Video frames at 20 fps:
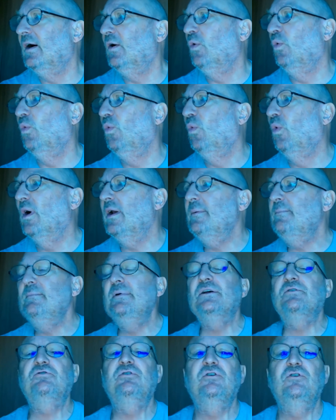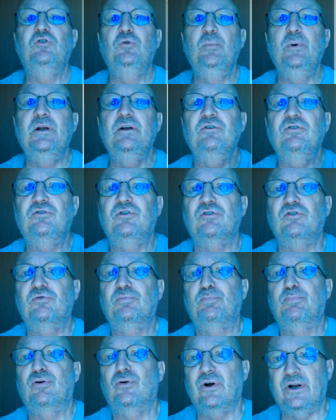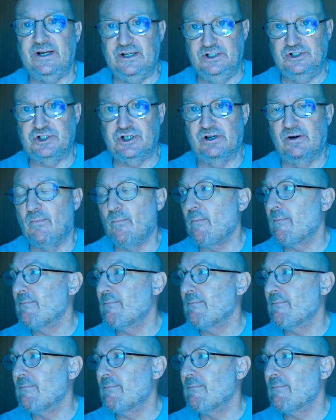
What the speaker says: do message ministers preach